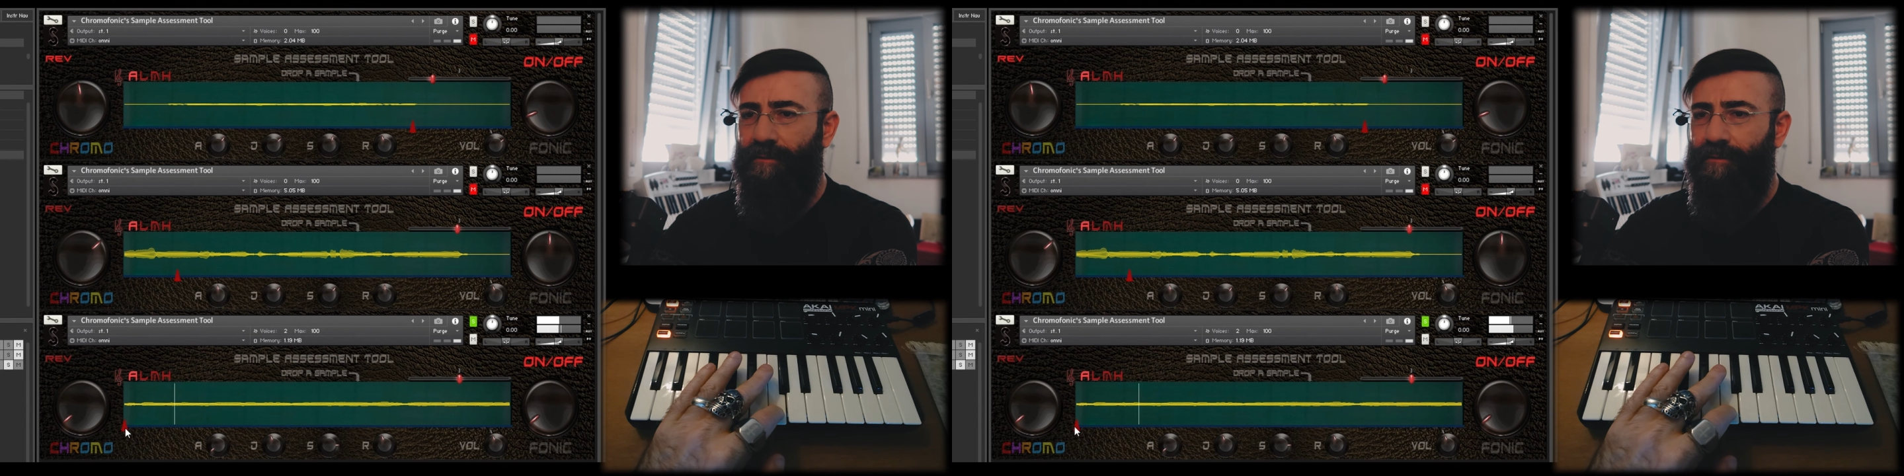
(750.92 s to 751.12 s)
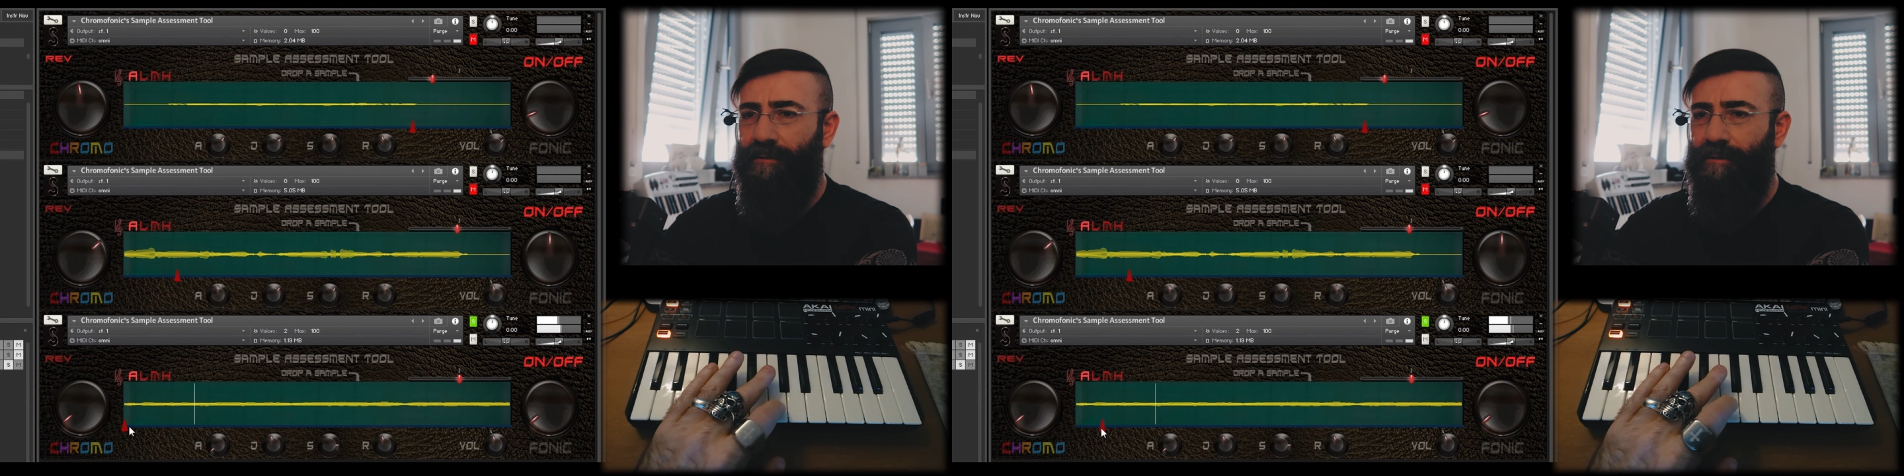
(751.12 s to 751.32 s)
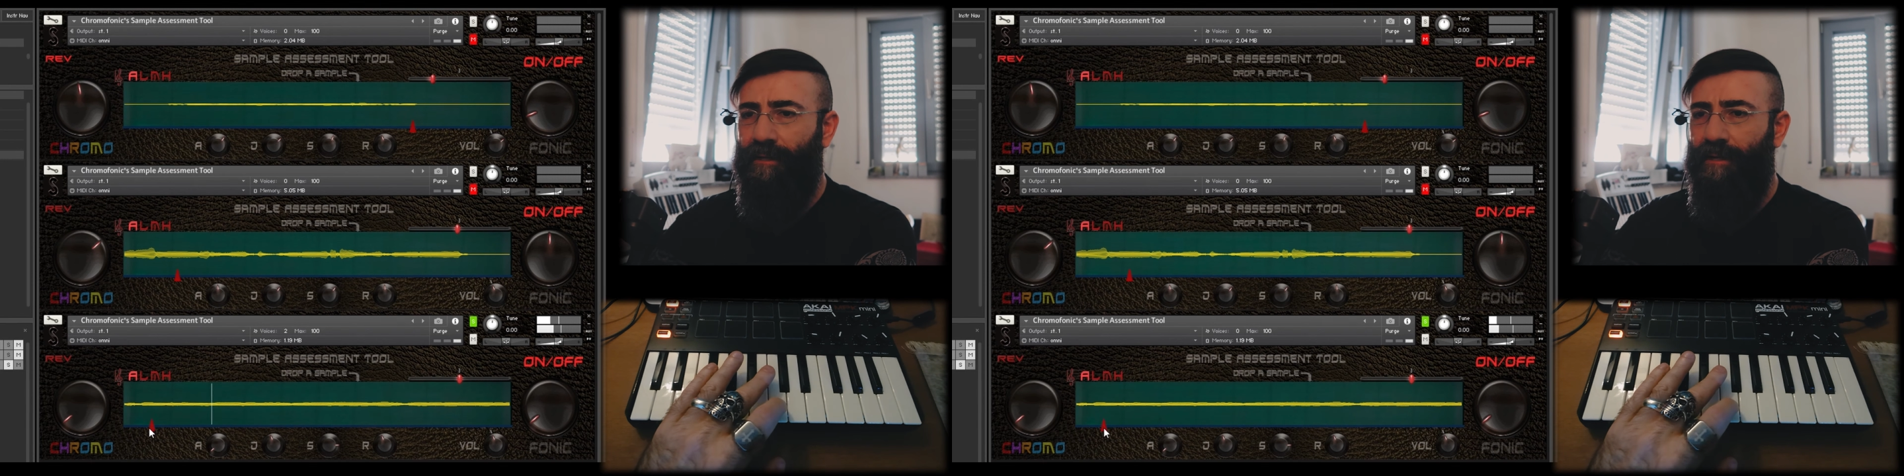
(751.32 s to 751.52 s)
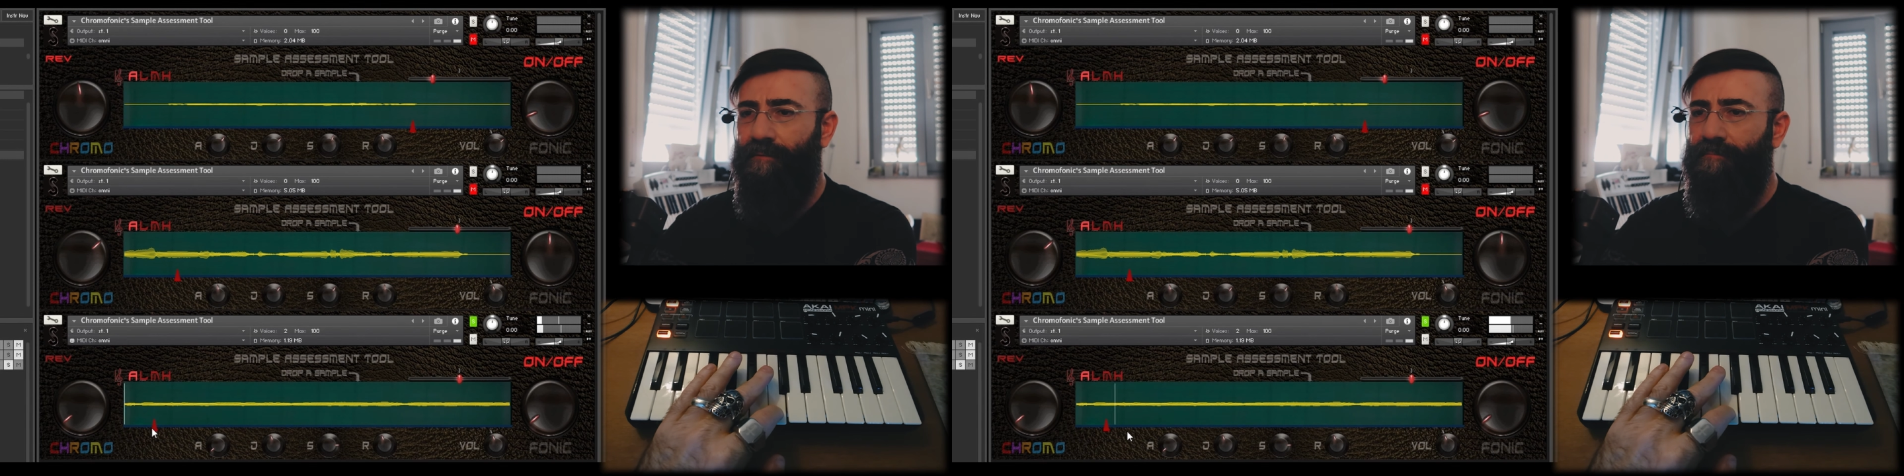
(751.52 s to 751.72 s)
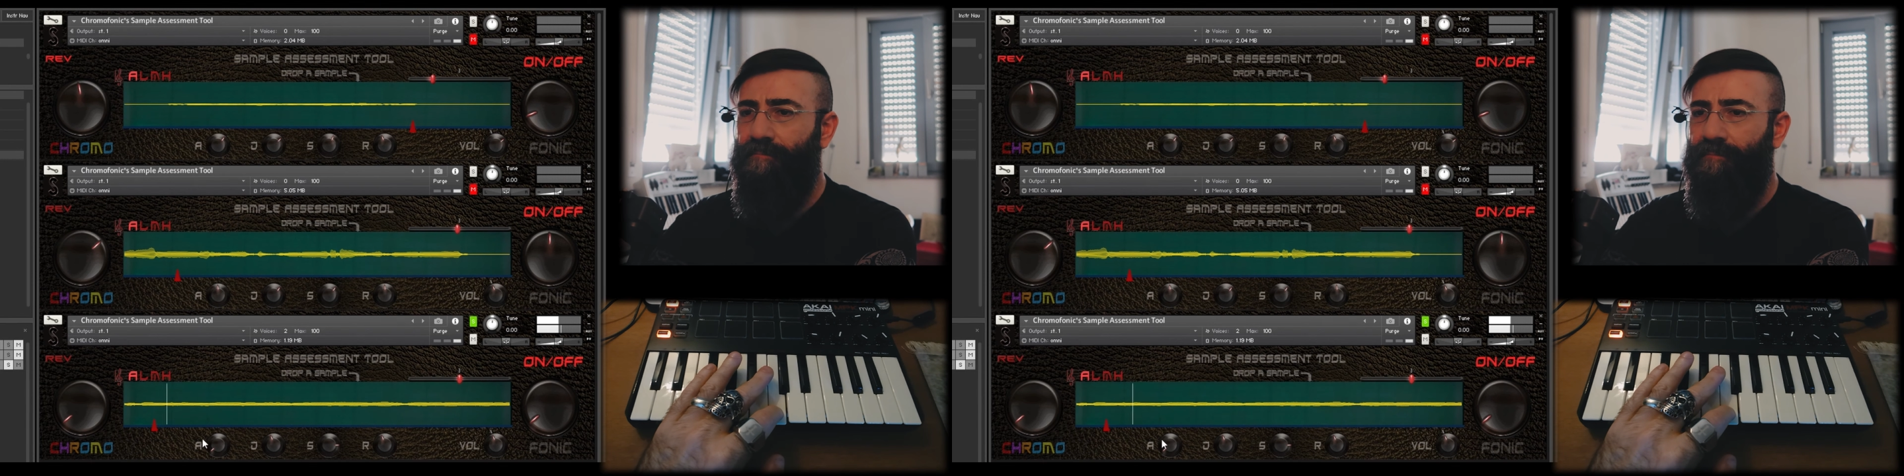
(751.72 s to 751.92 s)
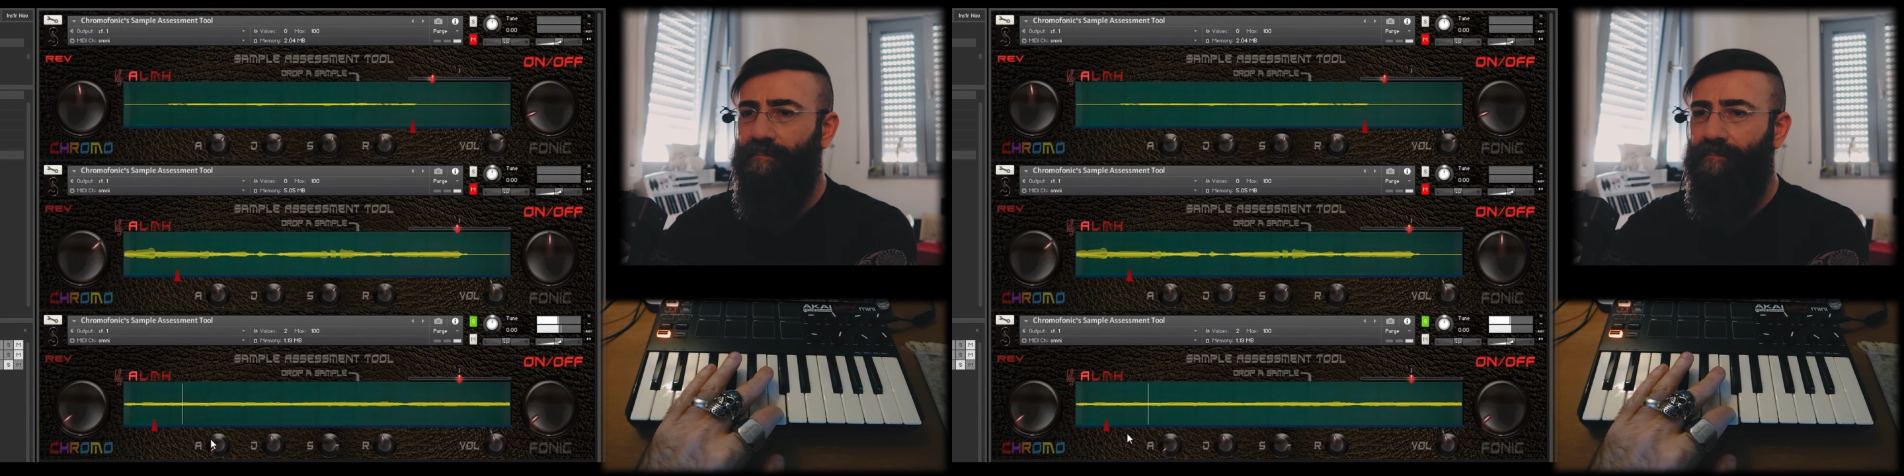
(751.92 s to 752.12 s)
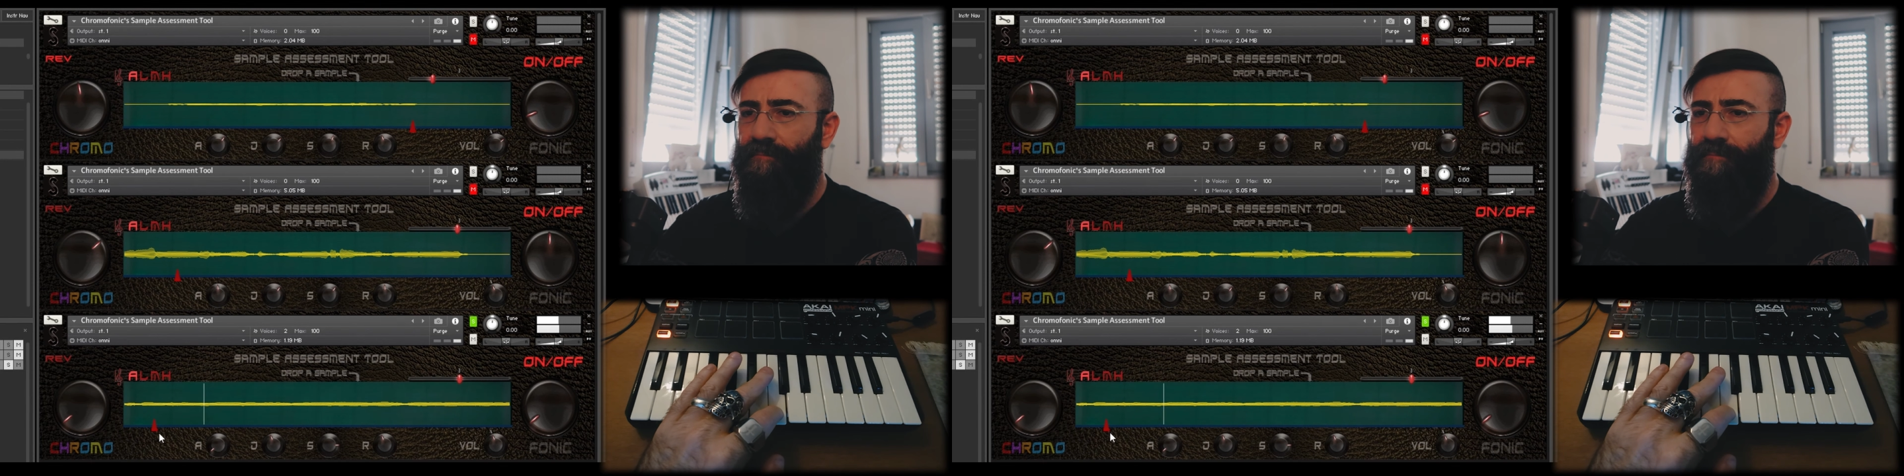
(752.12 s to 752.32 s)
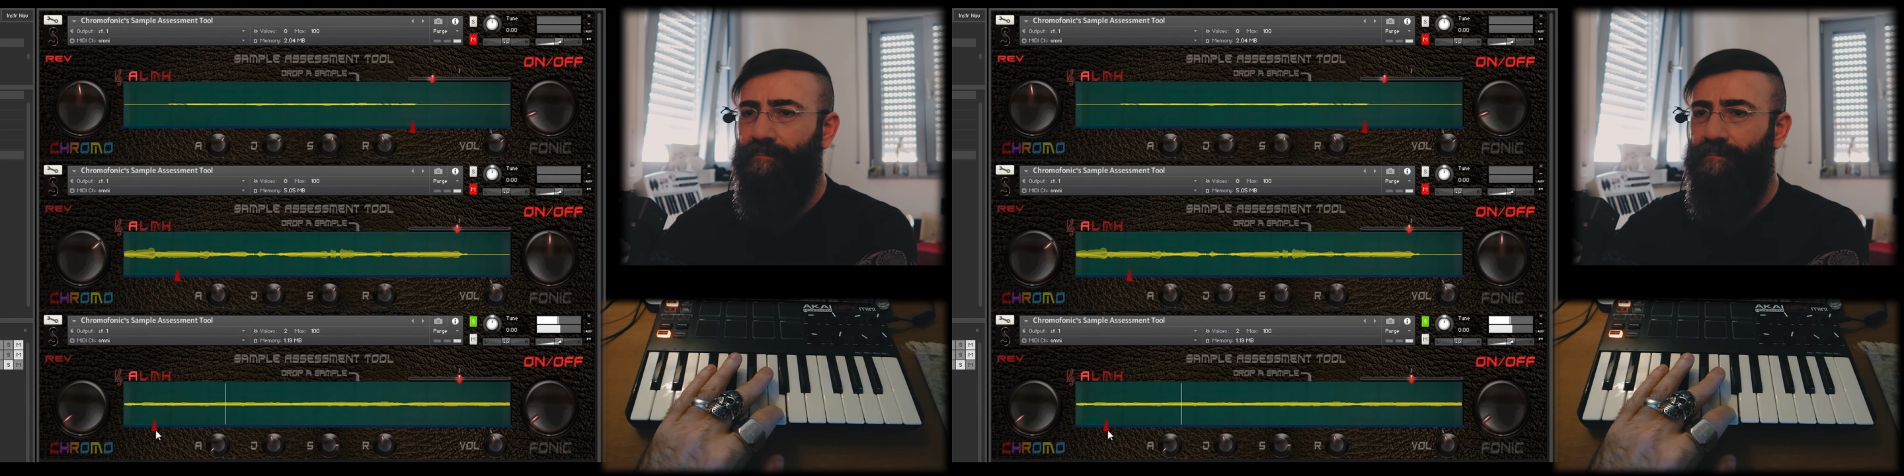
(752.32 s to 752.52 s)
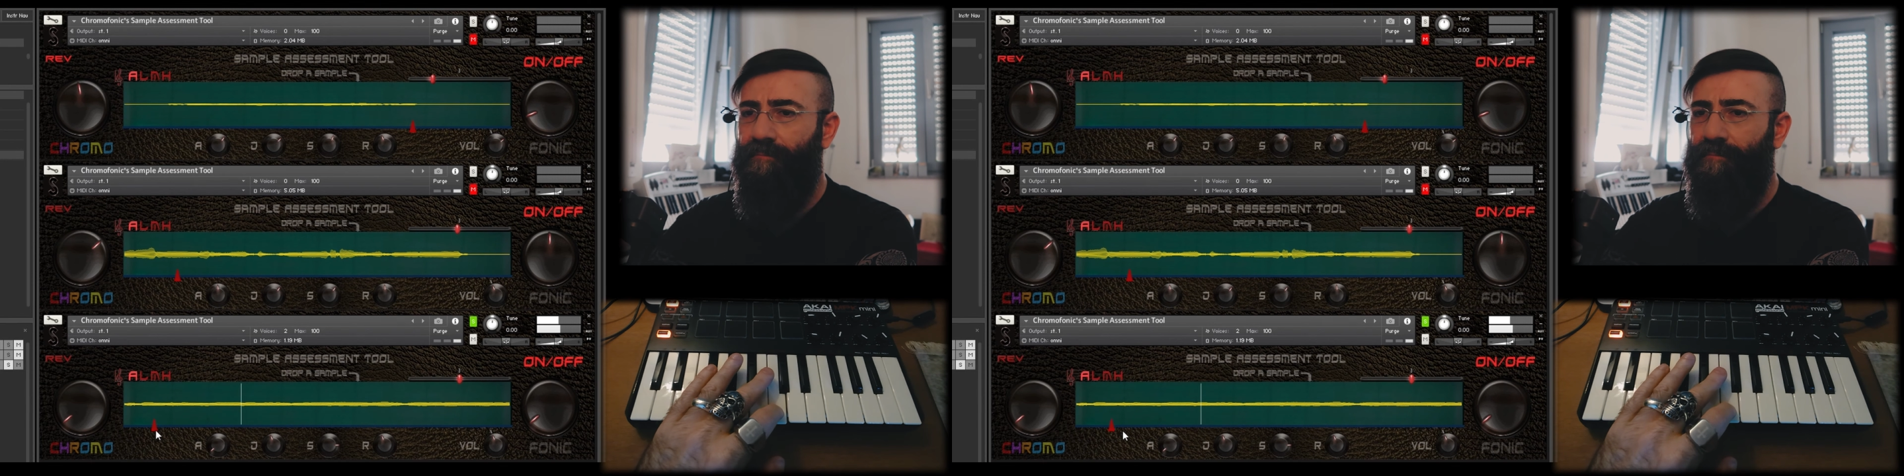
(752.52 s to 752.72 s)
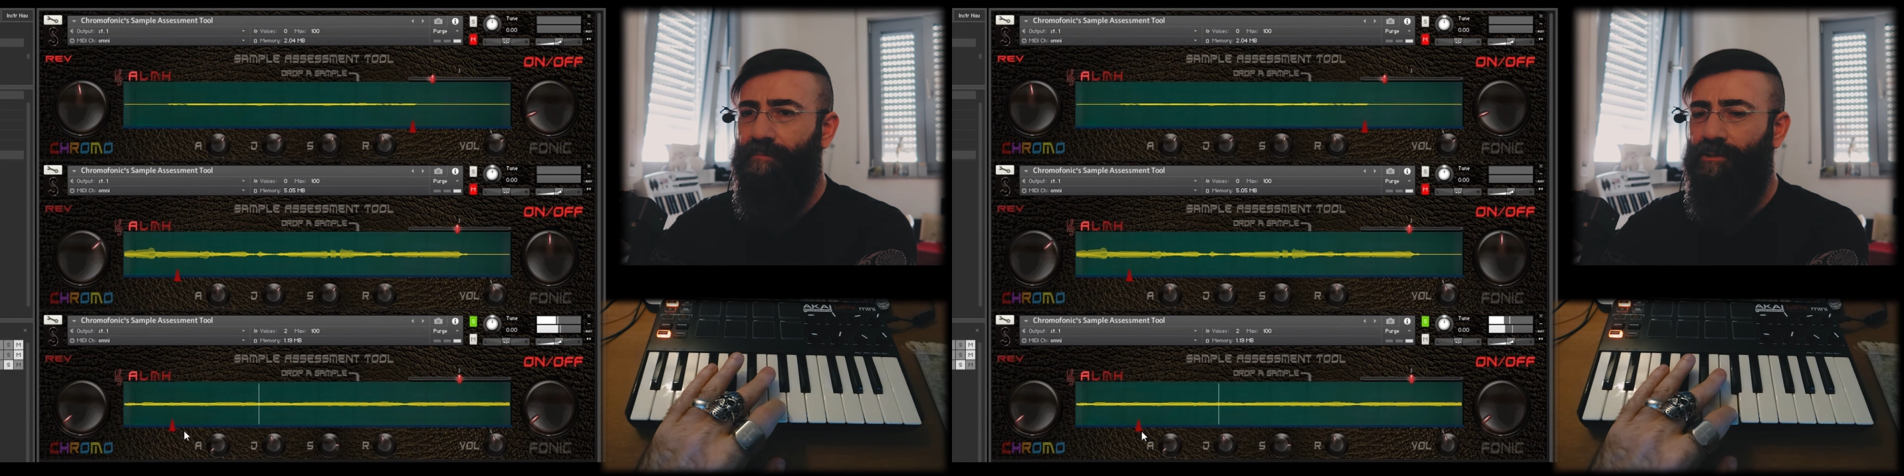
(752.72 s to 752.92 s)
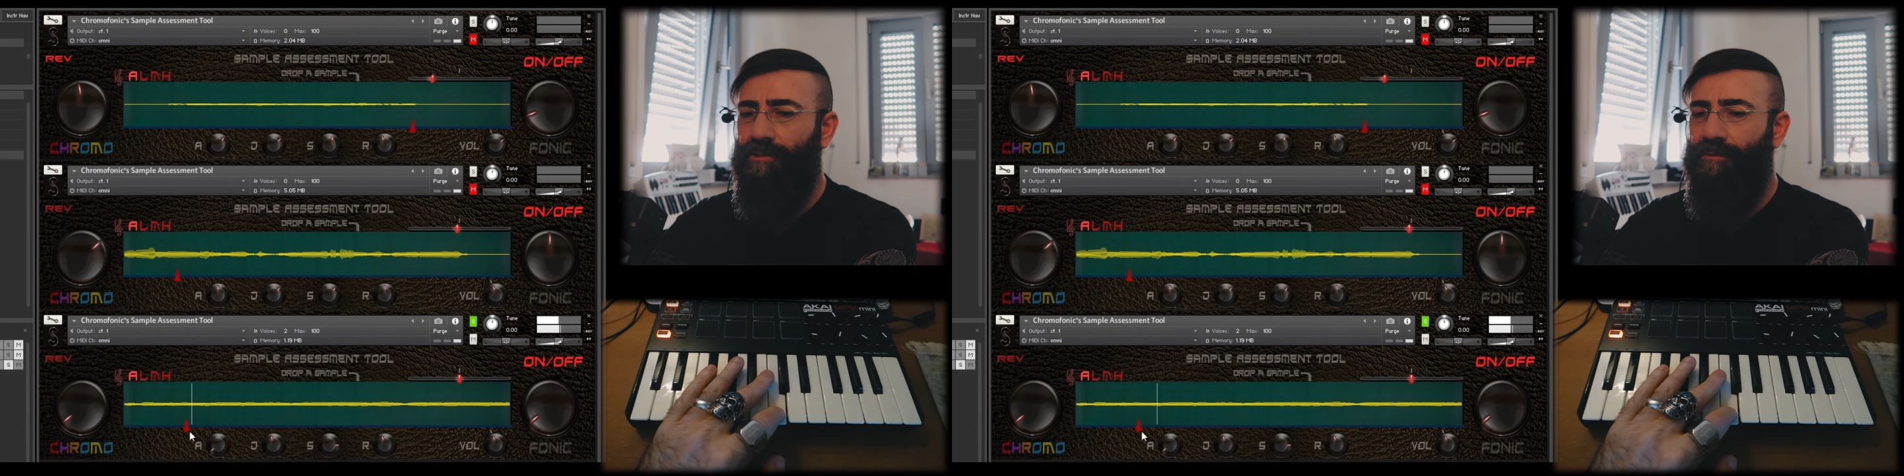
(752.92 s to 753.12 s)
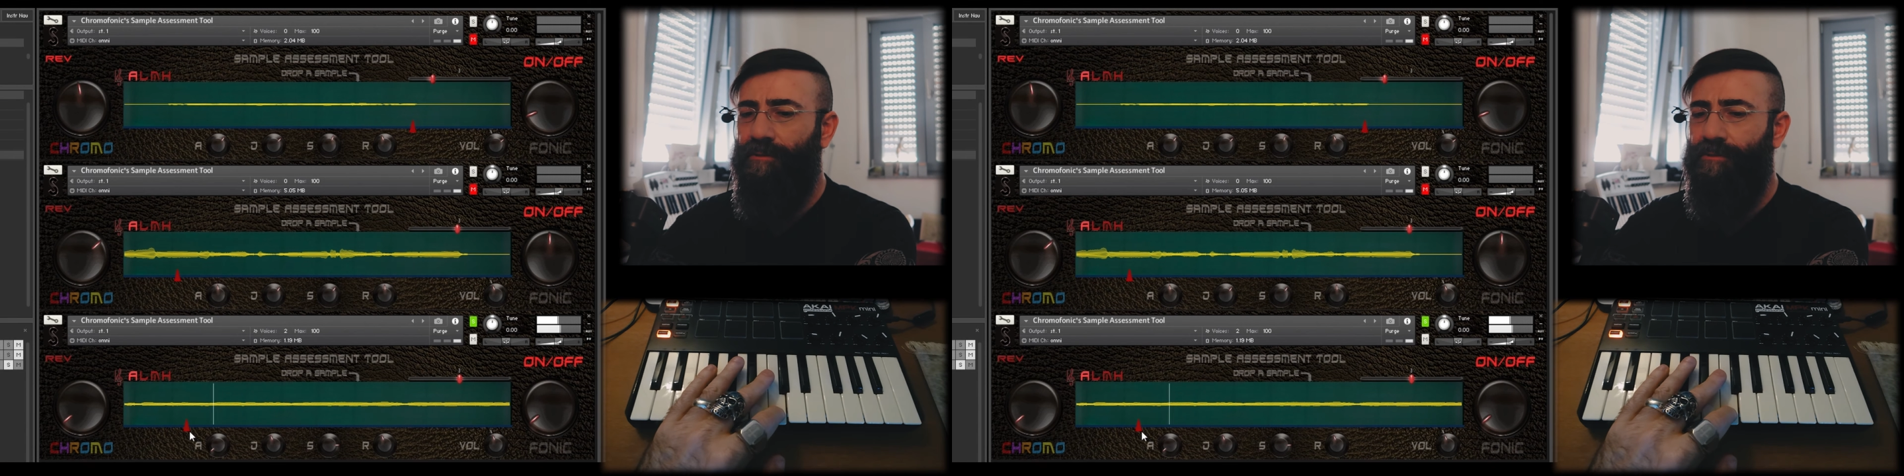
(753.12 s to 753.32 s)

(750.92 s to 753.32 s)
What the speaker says: Okay. Tune